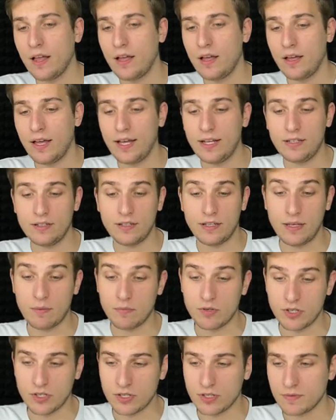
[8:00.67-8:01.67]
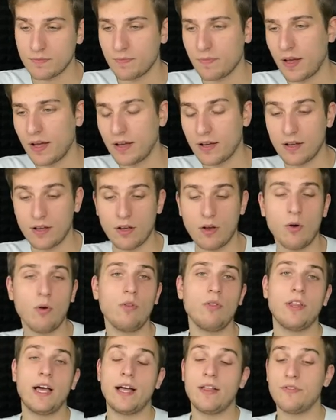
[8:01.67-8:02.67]
and images.
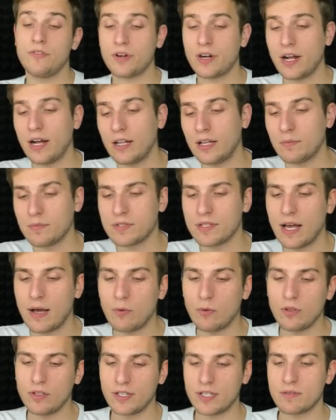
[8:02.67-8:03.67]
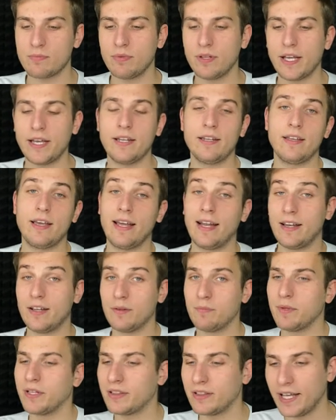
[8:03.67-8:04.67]
All the other columns I will explain a
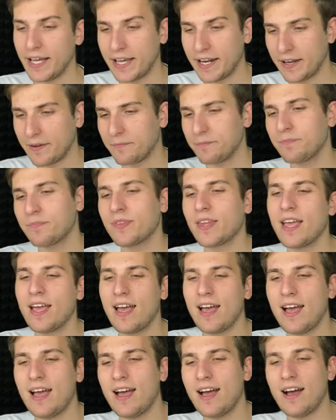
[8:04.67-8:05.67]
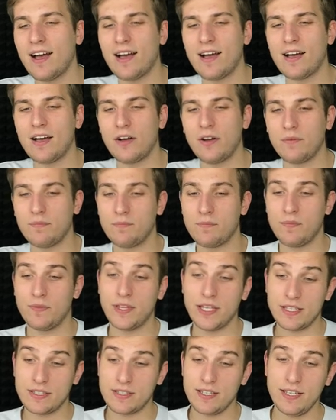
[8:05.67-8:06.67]
little bit later.
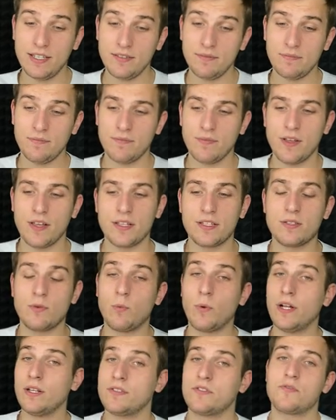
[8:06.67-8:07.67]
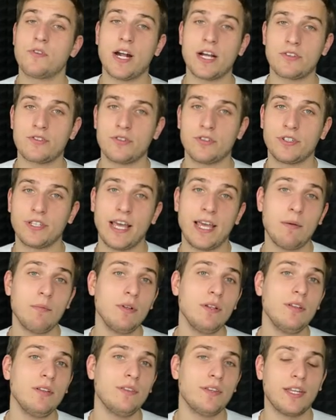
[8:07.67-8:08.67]
That's it. It's a well-structured
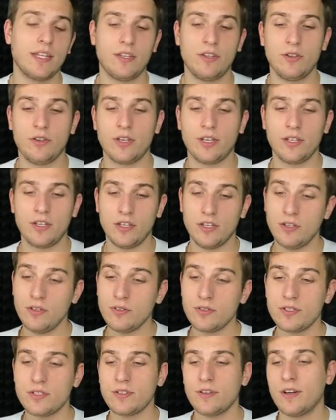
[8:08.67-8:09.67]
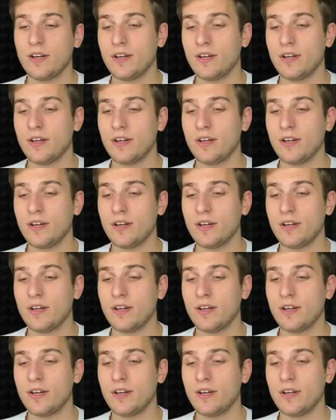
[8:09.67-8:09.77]
table that you can use